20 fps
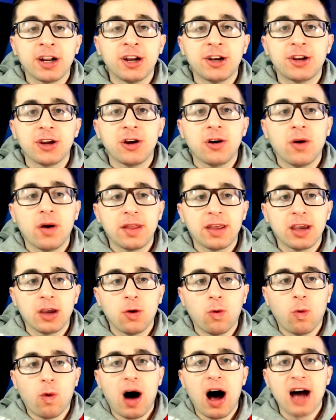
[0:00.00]
do the
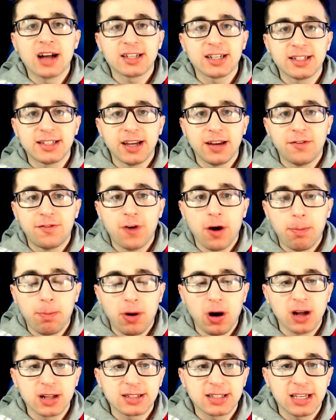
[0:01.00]
Washington
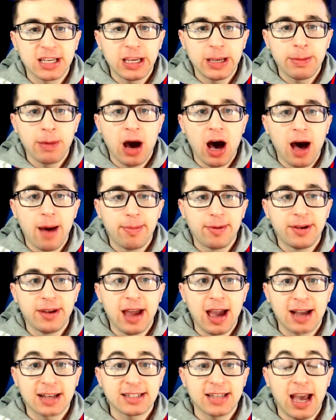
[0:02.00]
football team up
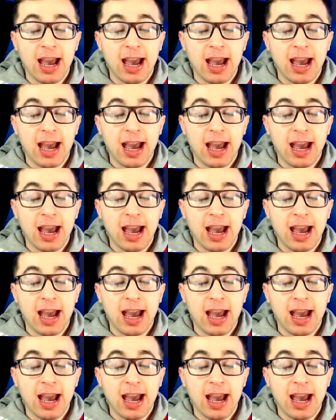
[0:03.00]
next.